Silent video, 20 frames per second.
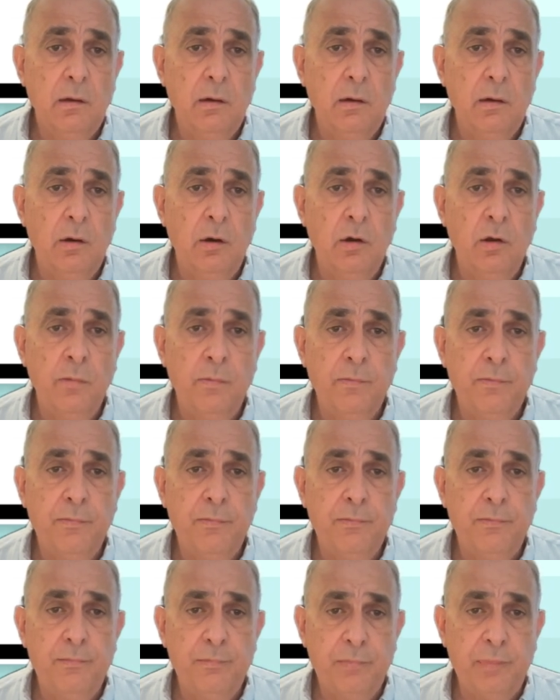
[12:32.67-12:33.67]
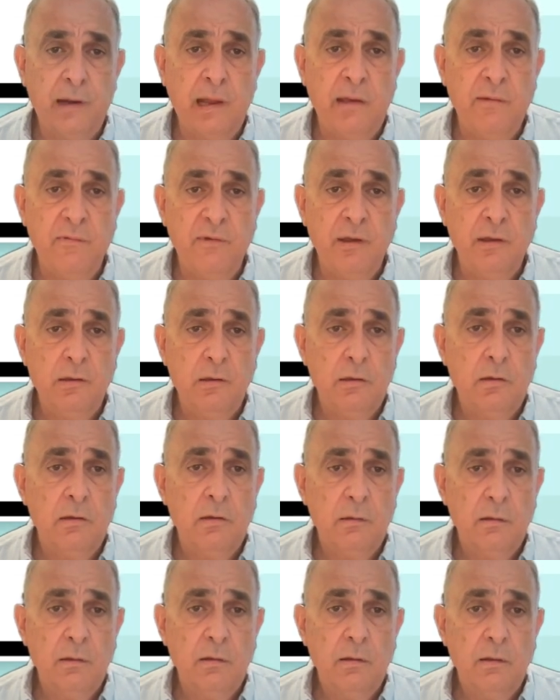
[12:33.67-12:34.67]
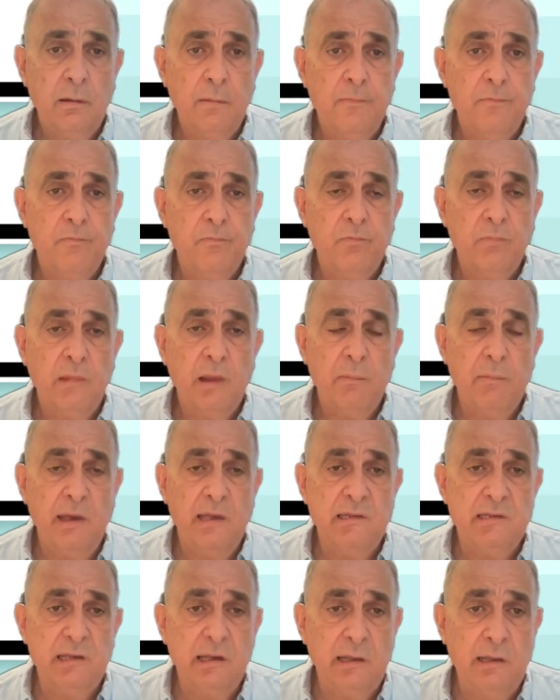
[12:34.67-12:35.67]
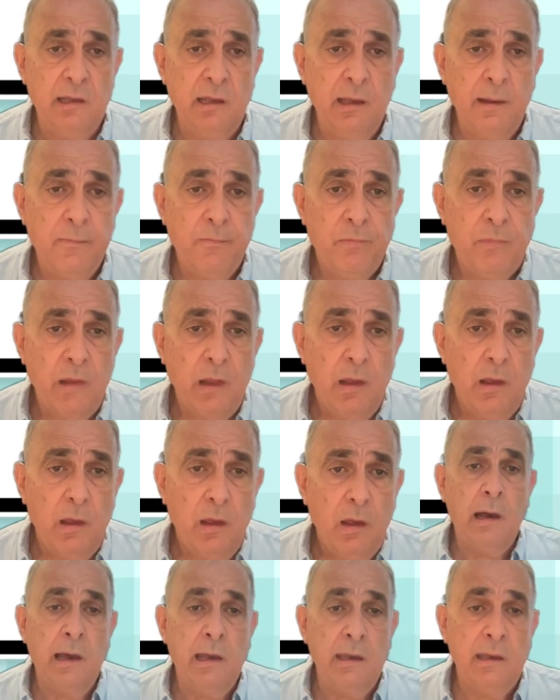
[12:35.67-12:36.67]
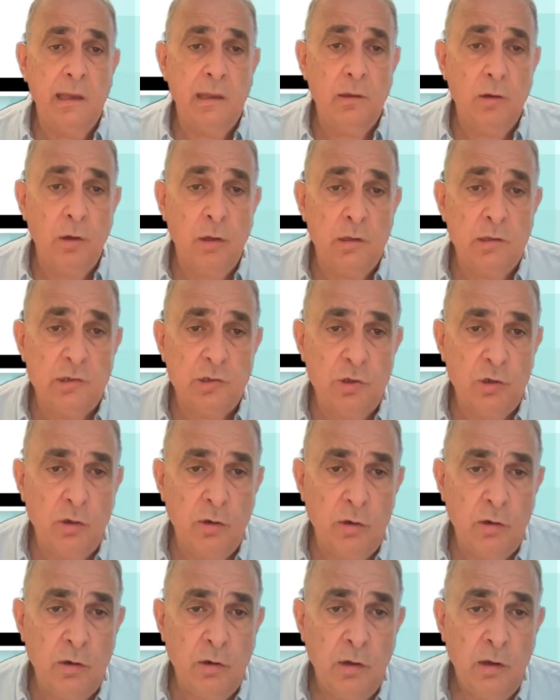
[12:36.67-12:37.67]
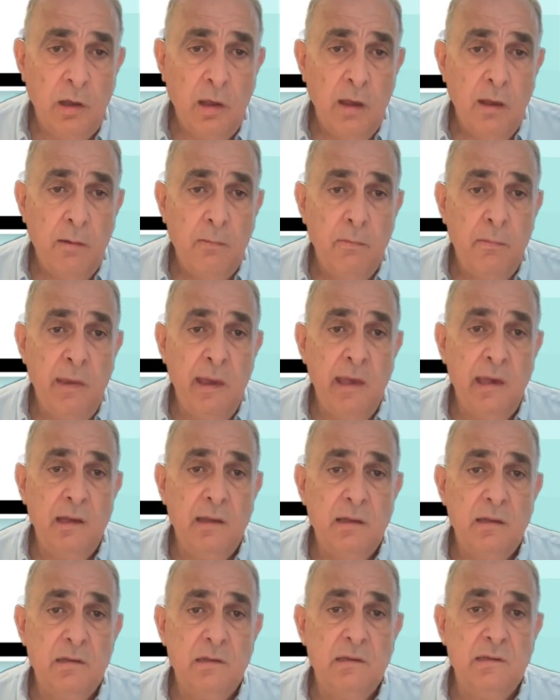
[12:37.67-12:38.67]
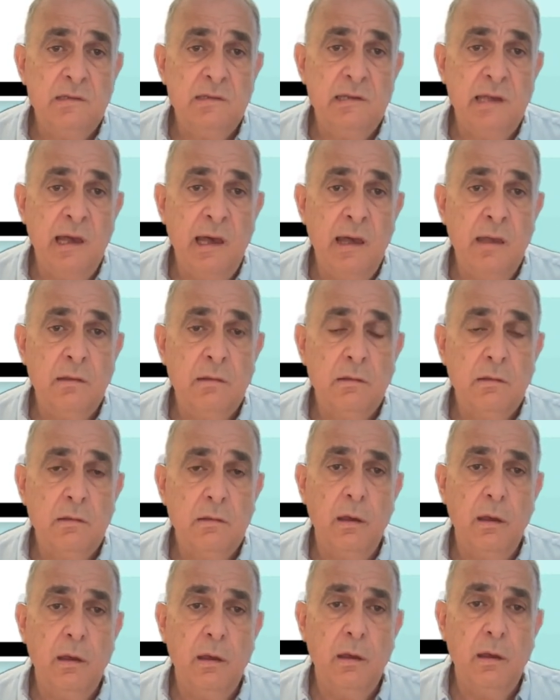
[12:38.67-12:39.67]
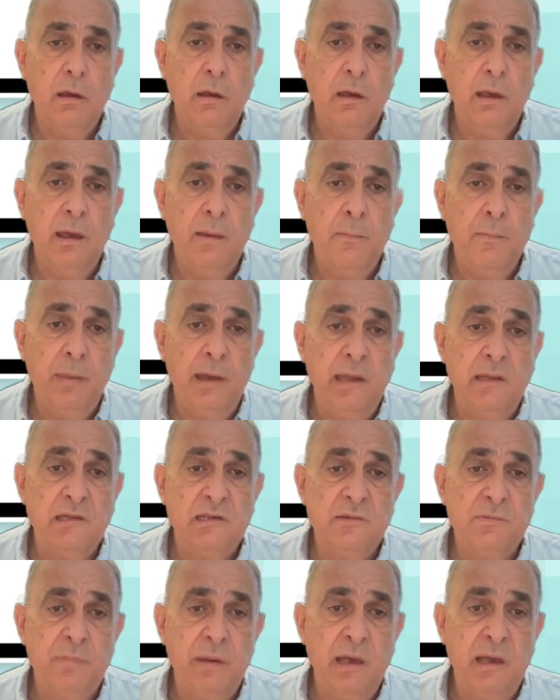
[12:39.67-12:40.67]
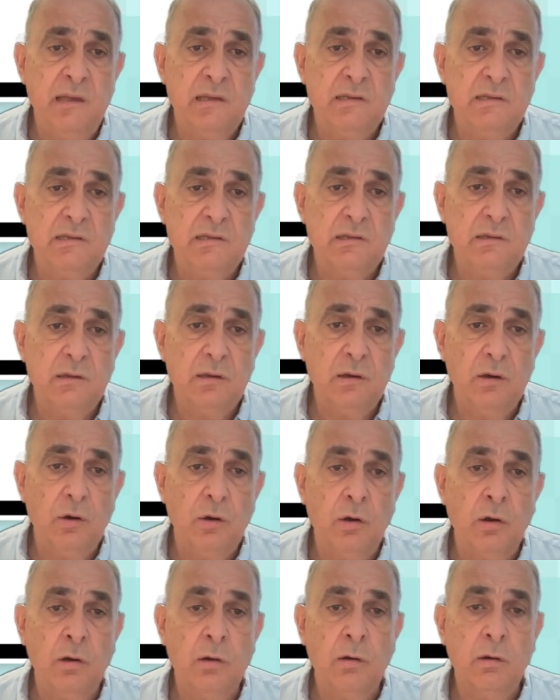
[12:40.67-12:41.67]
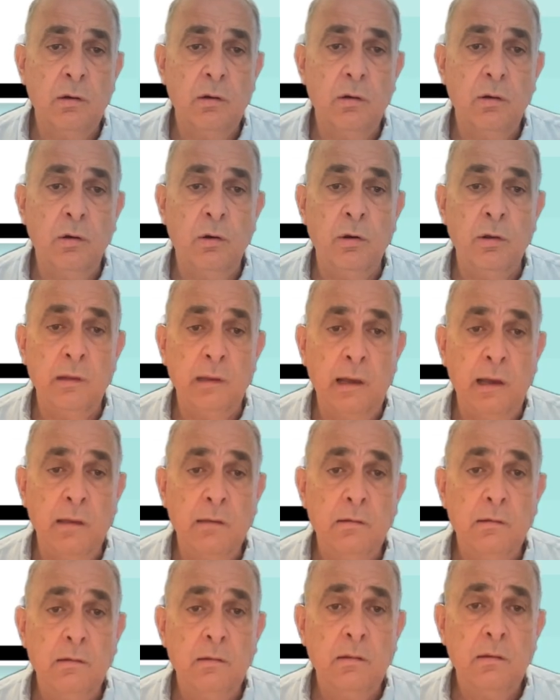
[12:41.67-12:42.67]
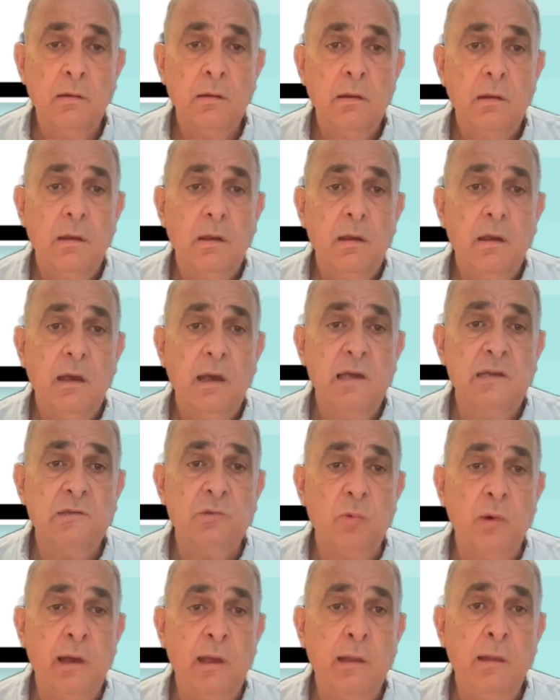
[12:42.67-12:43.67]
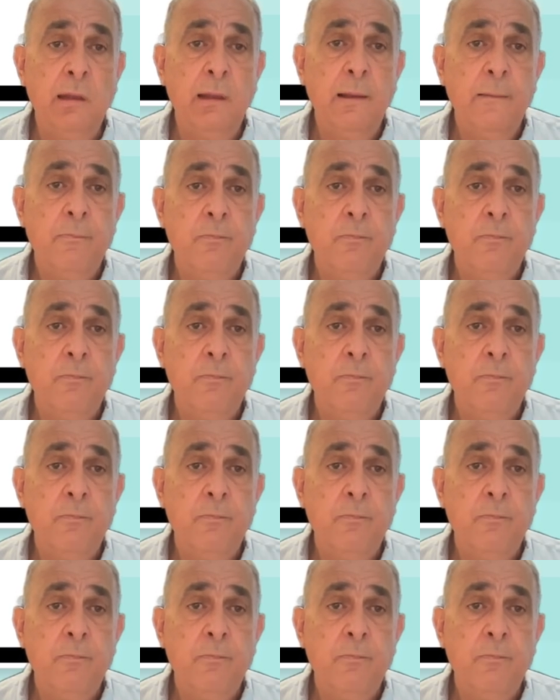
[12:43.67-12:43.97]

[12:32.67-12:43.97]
or private, basically. I can also make that a paid space or not as well.